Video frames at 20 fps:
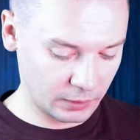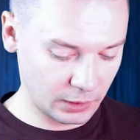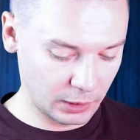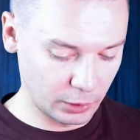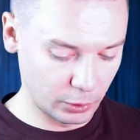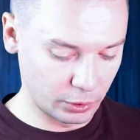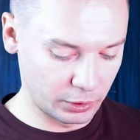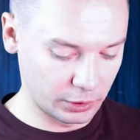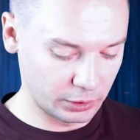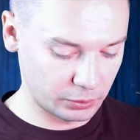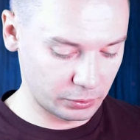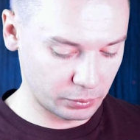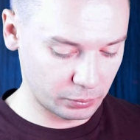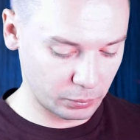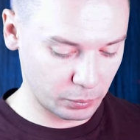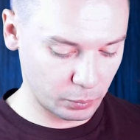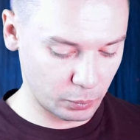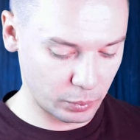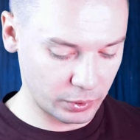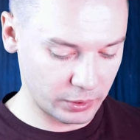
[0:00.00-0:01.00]
learn it
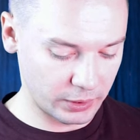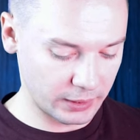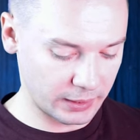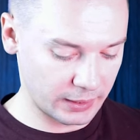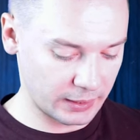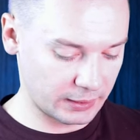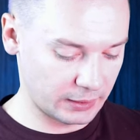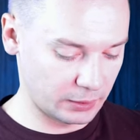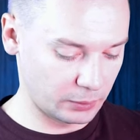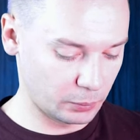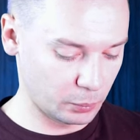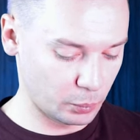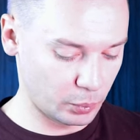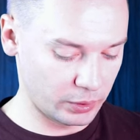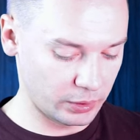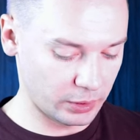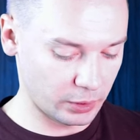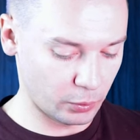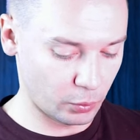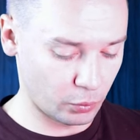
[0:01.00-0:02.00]
with adding
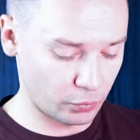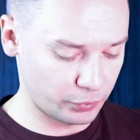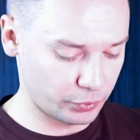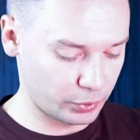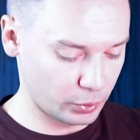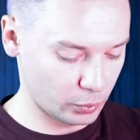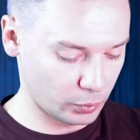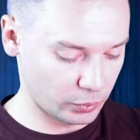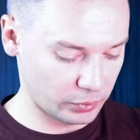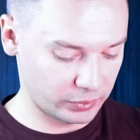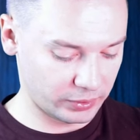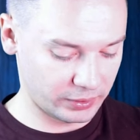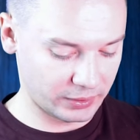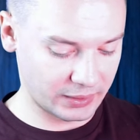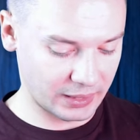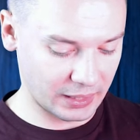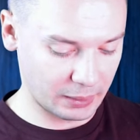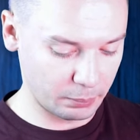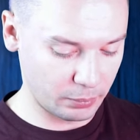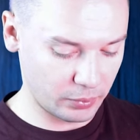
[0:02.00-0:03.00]
with, of your
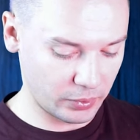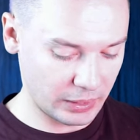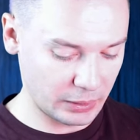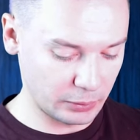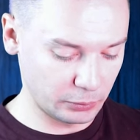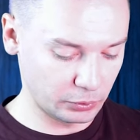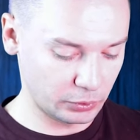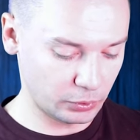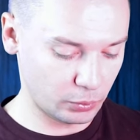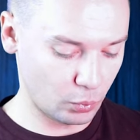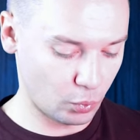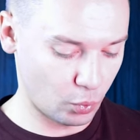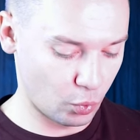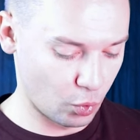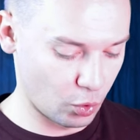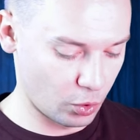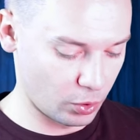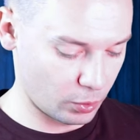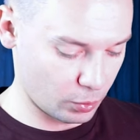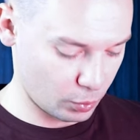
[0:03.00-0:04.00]
thumb around
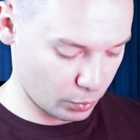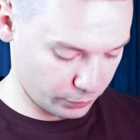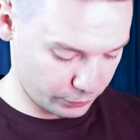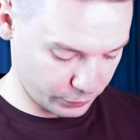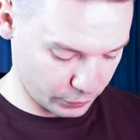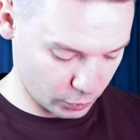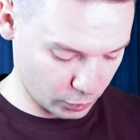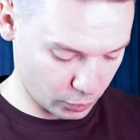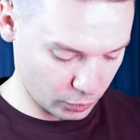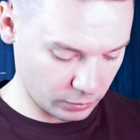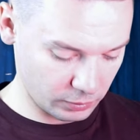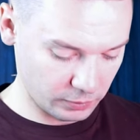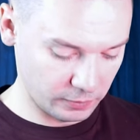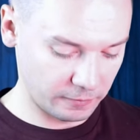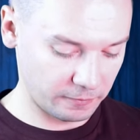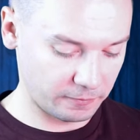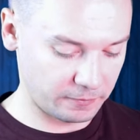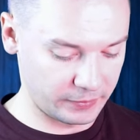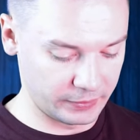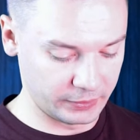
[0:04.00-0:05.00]
or of your
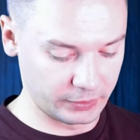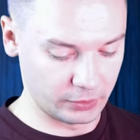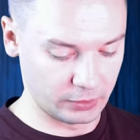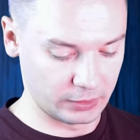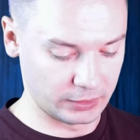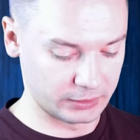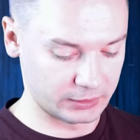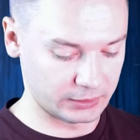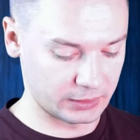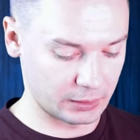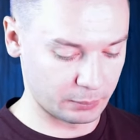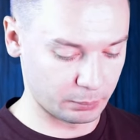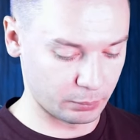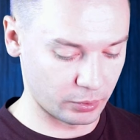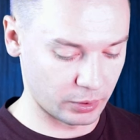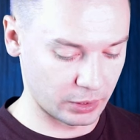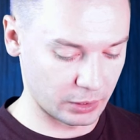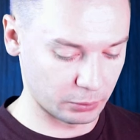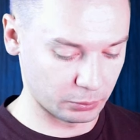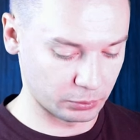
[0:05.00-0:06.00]
fingerless thumb
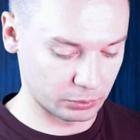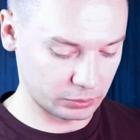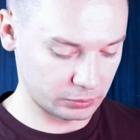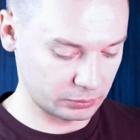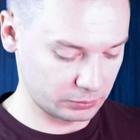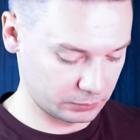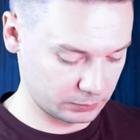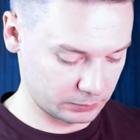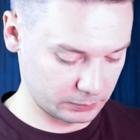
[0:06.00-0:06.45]
around